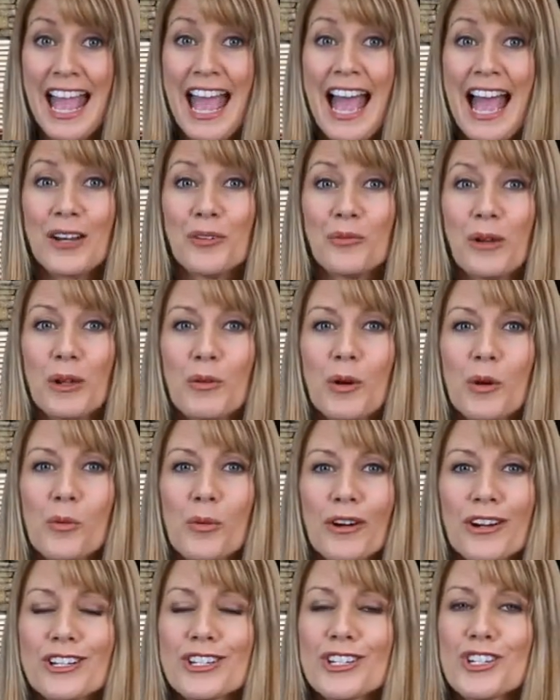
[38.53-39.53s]
and we will
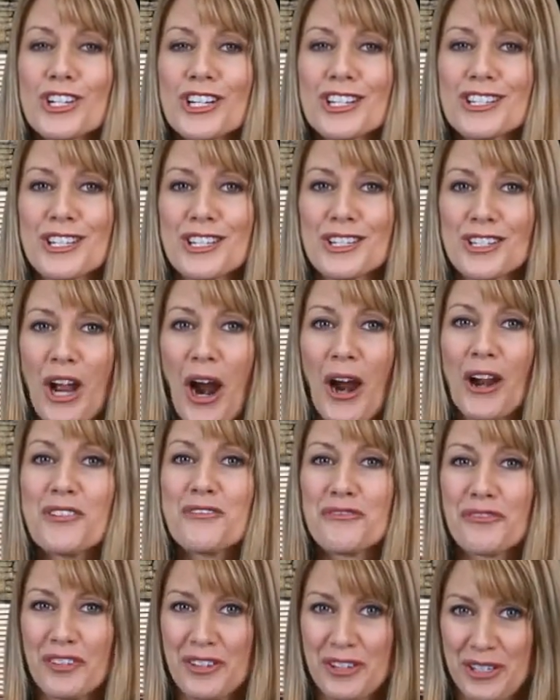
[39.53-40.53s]
work just as hard
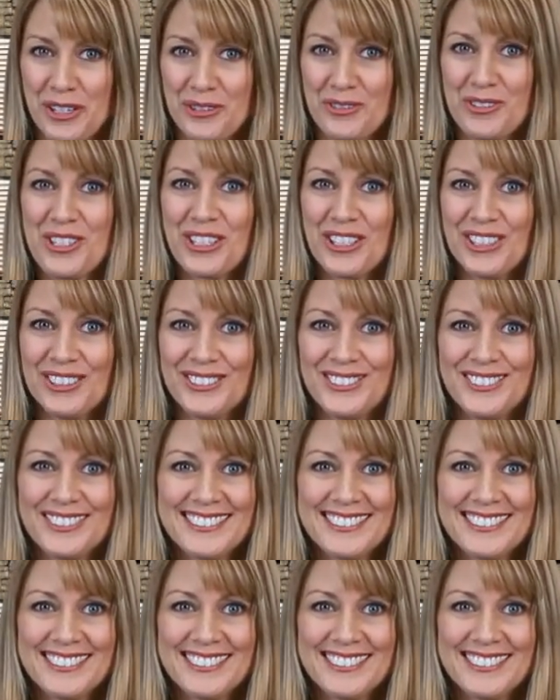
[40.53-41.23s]
for you too.